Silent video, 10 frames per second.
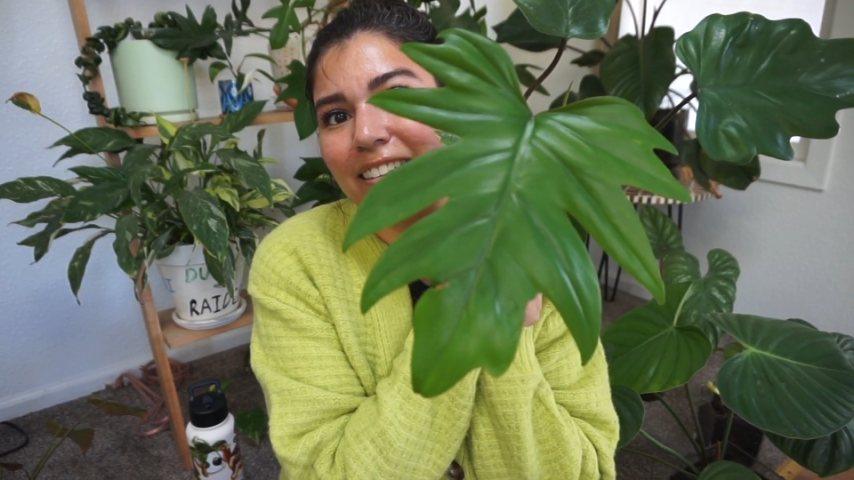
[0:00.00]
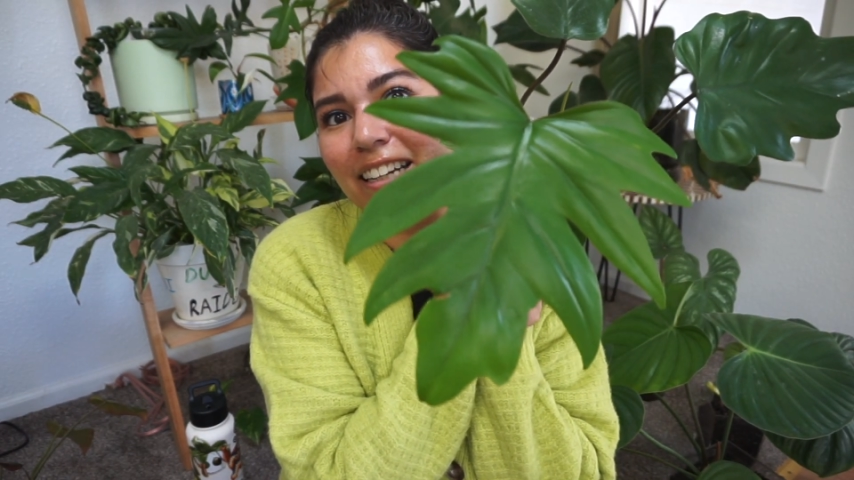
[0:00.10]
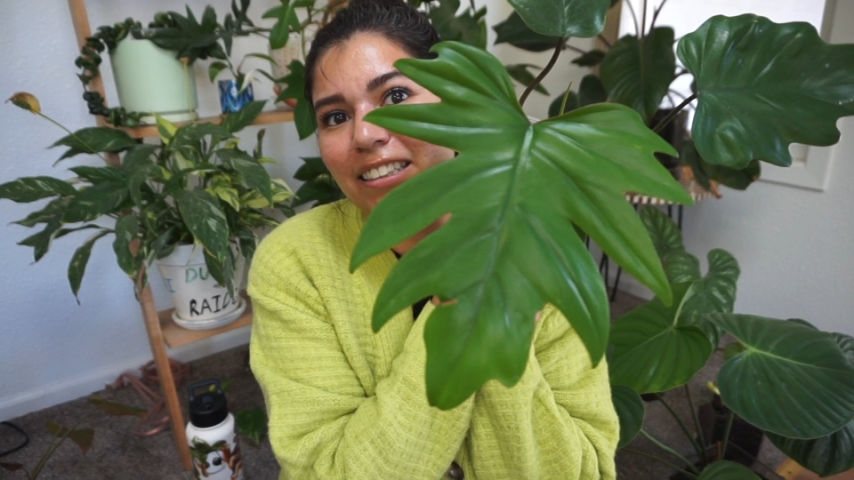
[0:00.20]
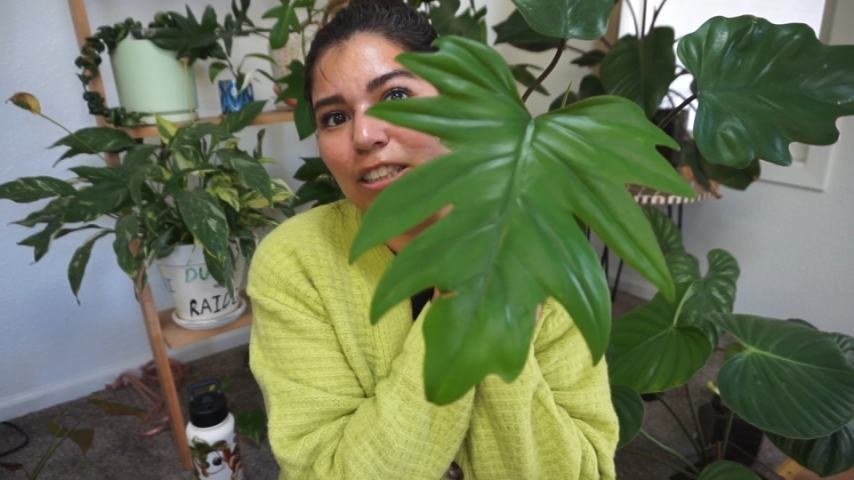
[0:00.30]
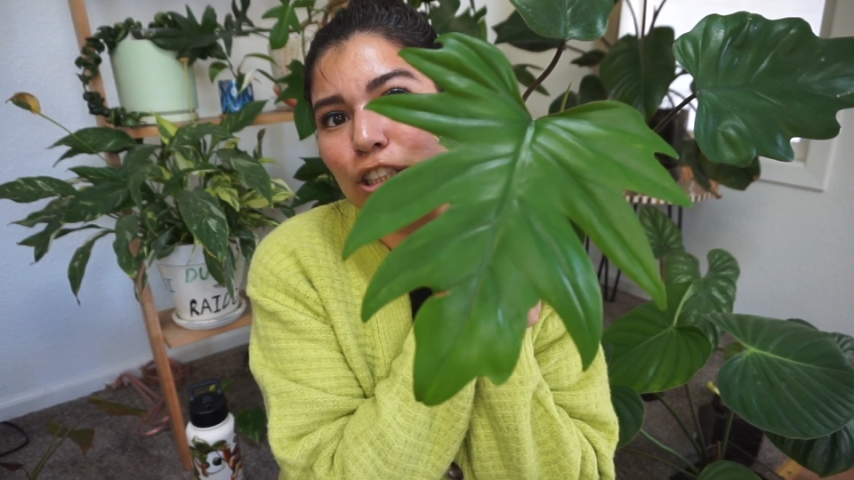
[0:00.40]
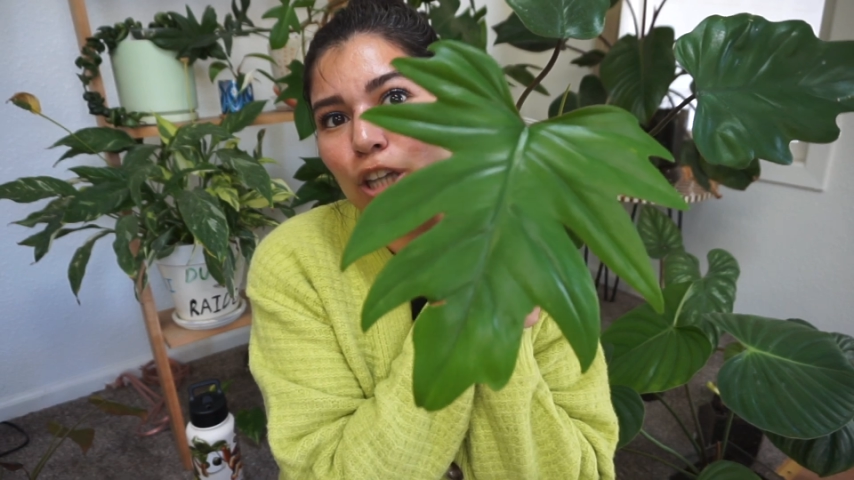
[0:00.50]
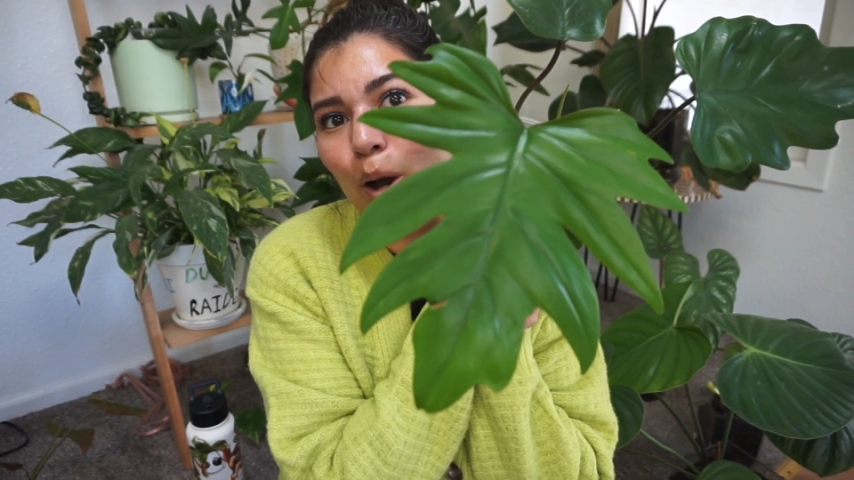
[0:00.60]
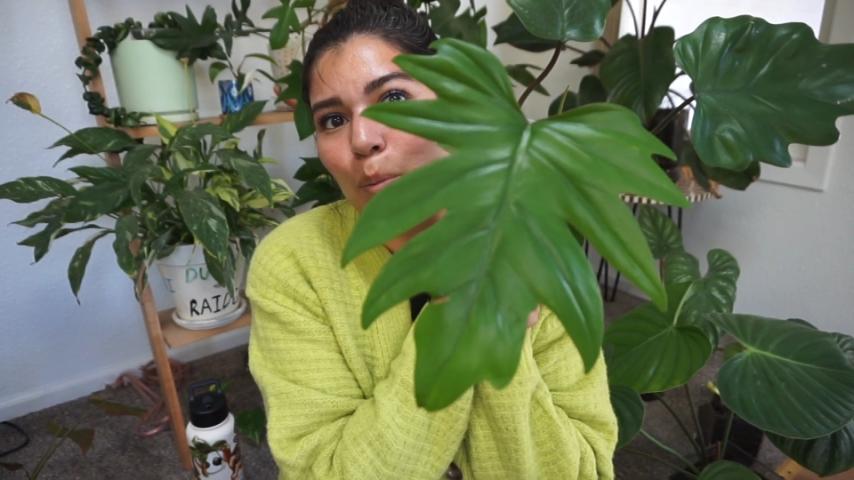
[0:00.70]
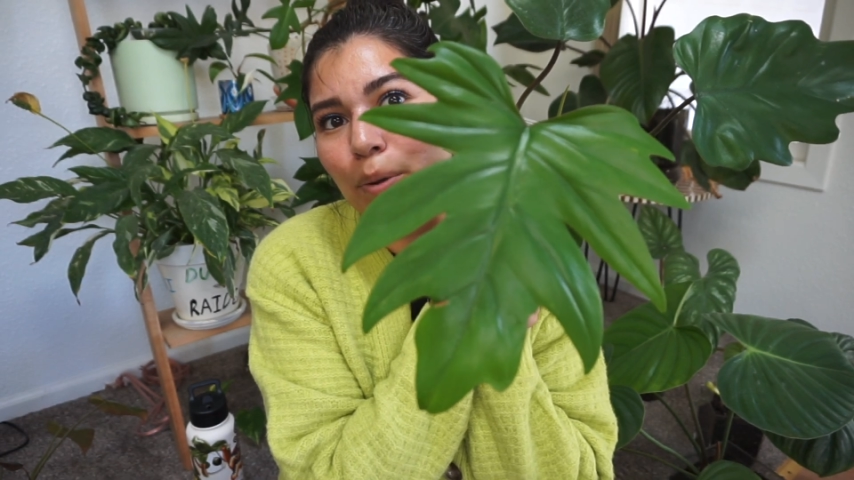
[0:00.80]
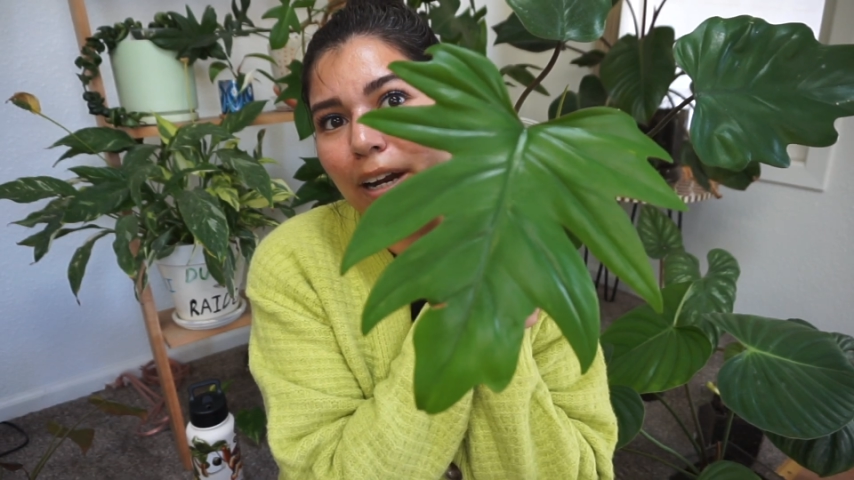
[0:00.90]
It's
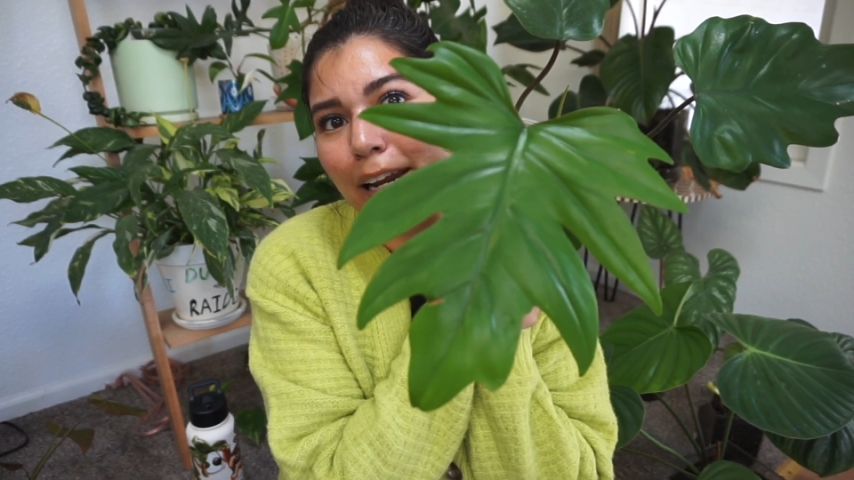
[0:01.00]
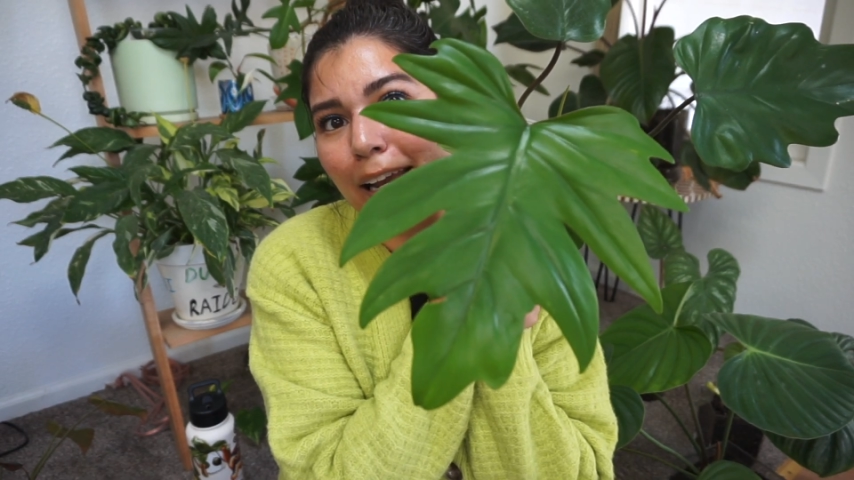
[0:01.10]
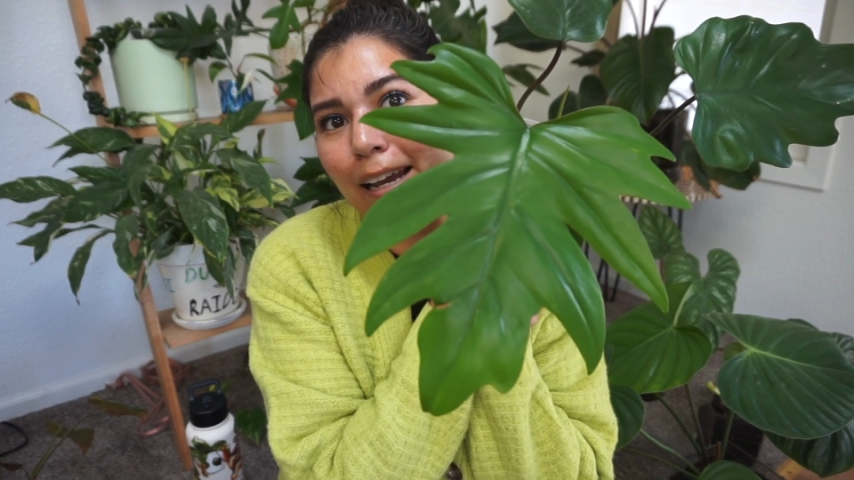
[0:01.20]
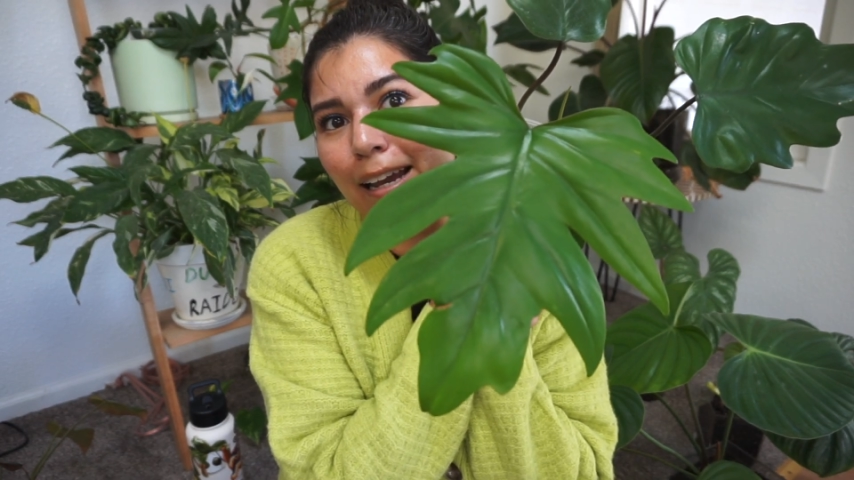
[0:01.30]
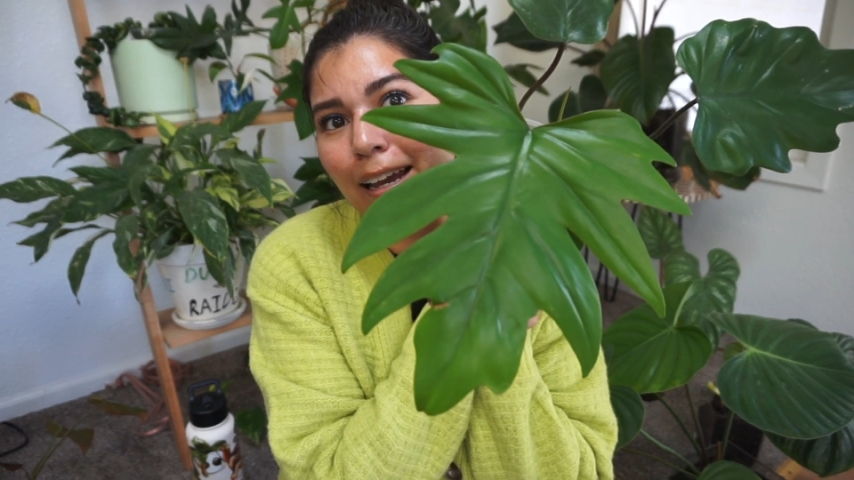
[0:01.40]
so pretty.